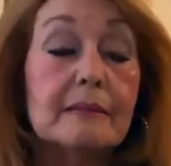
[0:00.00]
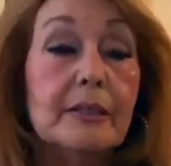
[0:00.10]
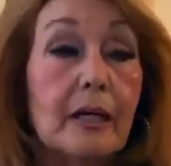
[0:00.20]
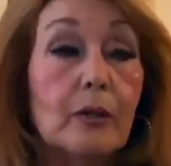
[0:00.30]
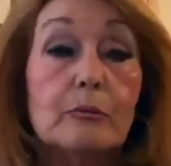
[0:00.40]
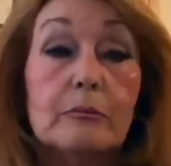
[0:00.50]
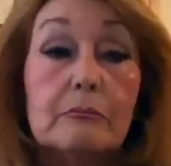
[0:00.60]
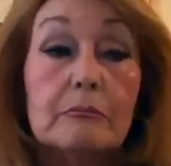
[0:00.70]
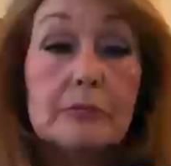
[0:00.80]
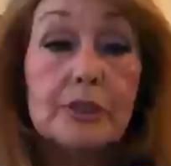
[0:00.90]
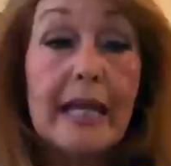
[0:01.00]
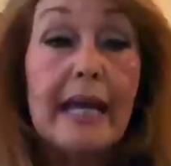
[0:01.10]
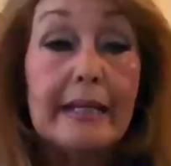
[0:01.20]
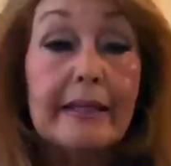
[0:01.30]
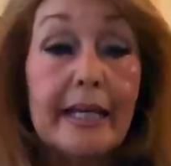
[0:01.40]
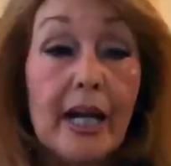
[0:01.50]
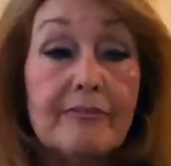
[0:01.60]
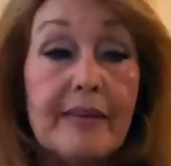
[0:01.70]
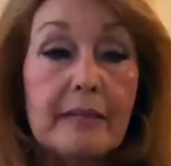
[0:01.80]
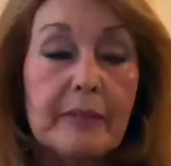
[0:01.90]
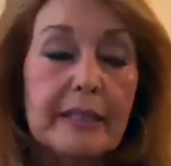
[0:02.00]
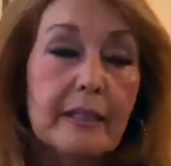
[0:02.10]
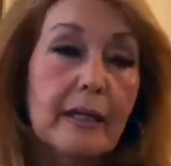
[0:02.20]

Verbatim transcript: you know, genetic in our family.